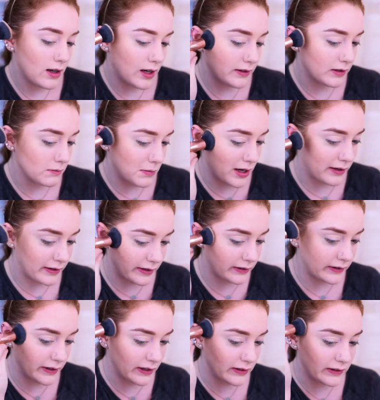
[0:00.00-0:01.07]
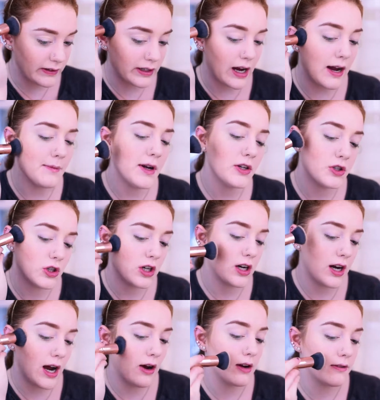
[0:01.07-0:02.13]
has amazing scents. Like, I'm not
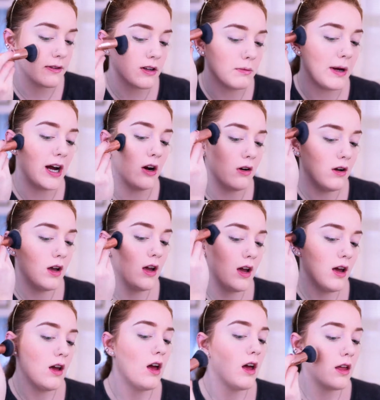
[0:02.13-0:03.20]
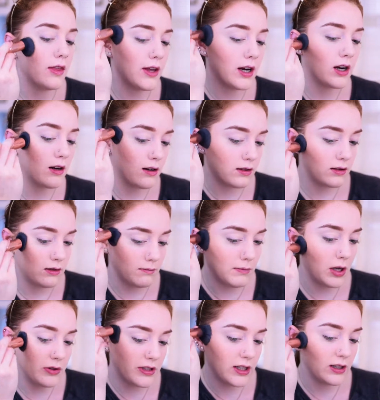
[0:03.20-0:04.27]
sure how I feel about their
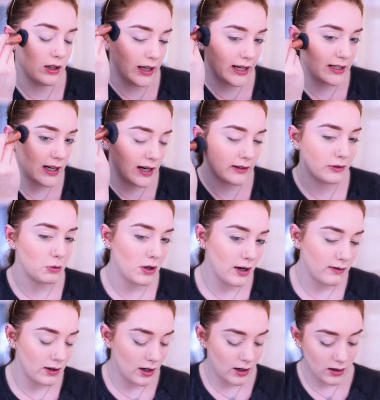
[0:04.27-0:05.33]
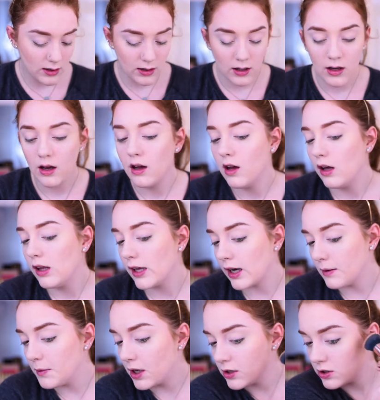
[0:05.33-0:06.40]
melted latex whatever. Like,
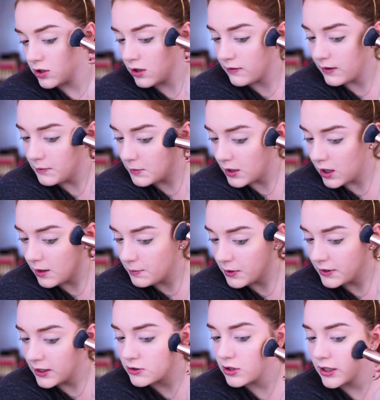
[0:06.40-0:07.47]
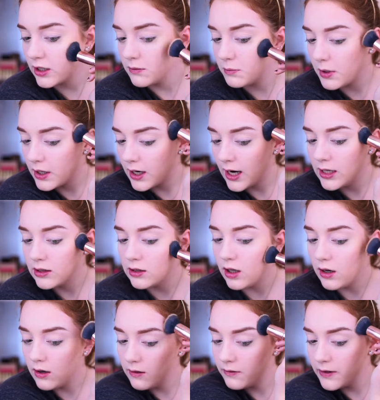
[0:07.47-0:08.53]
I'm not sure if I'm going to hop on that train, but I
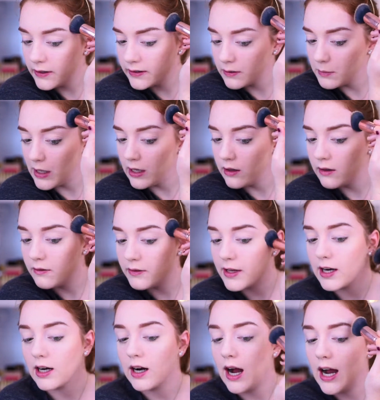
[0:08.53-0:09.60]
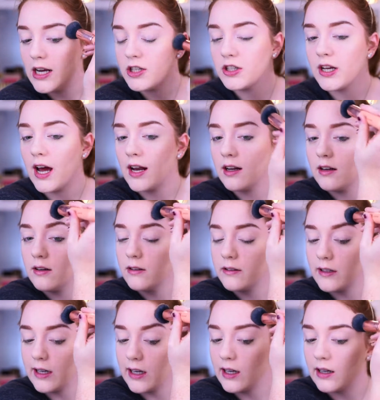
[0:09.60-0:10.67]
love the smell of their
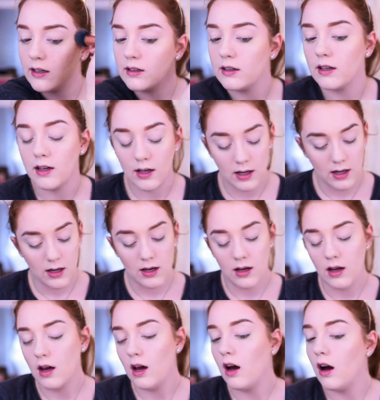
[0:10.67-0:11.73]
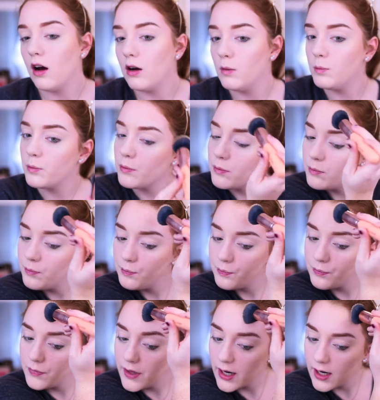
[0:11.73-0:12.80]
eyeshadows and um,
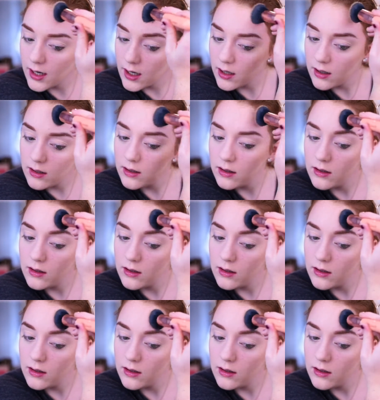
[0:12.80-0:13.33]
their,